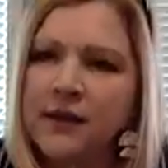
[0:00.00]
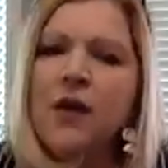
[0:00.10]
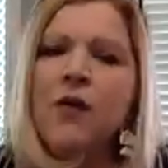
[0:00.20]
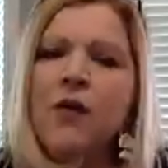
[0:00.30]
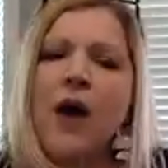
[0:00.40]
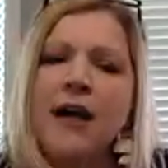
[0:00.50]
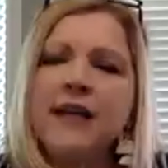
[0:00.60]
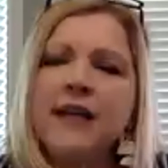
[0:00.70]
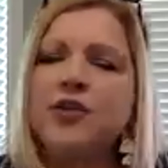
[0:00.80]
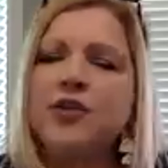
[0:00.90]
Why did
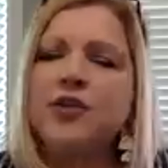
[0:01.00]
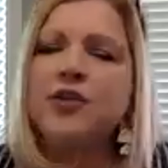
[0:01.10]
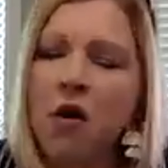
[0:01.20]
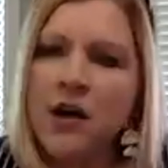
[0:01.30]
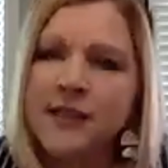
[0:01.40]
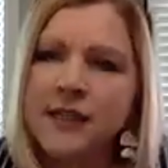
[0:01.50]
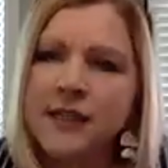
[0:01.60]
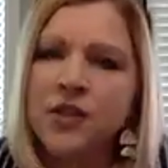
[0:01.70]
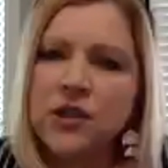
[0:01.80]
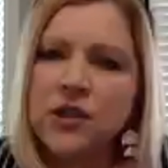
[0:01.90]
he draw our attention